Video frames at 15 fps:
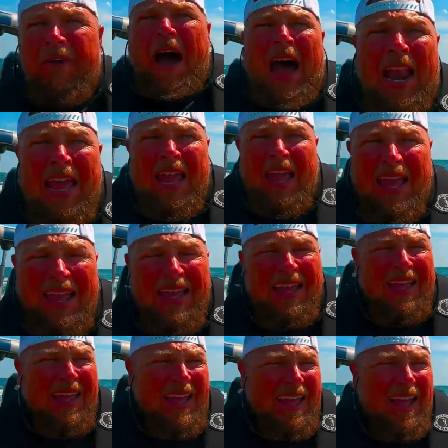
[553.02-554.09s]
Finally,
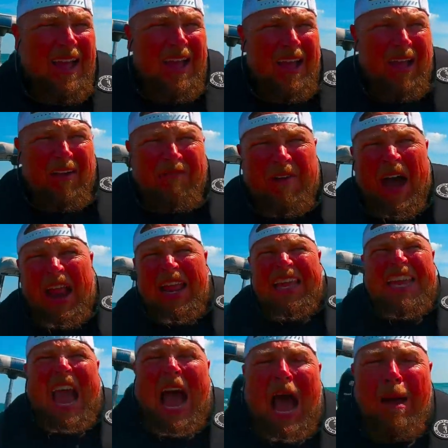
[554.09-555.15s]

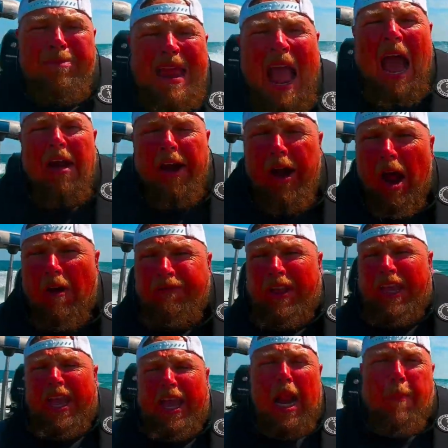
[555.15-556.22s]
finally calmed down
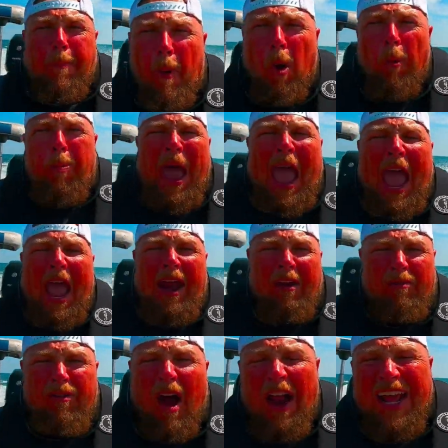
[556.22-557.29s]
enough to get up on
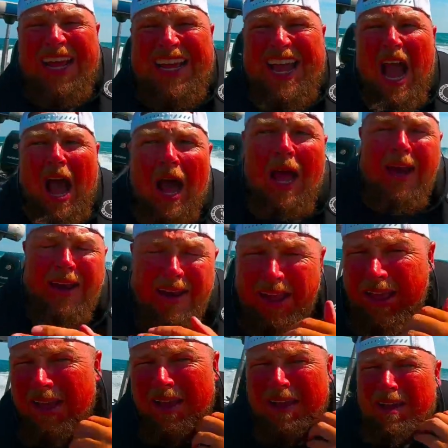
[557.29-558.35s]
pad and run and
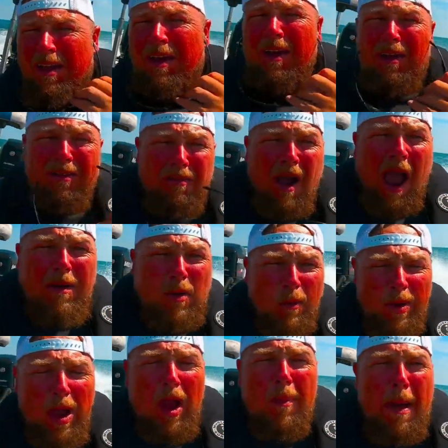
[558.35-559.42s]
go. Right
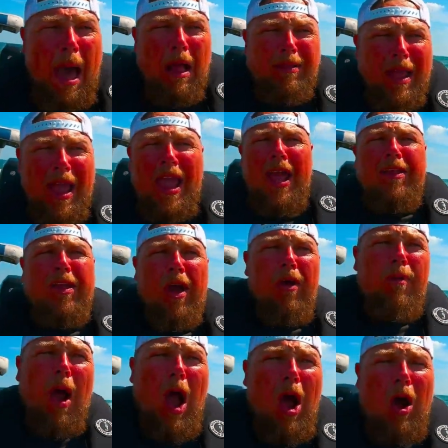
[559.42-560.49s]
when we about to hit the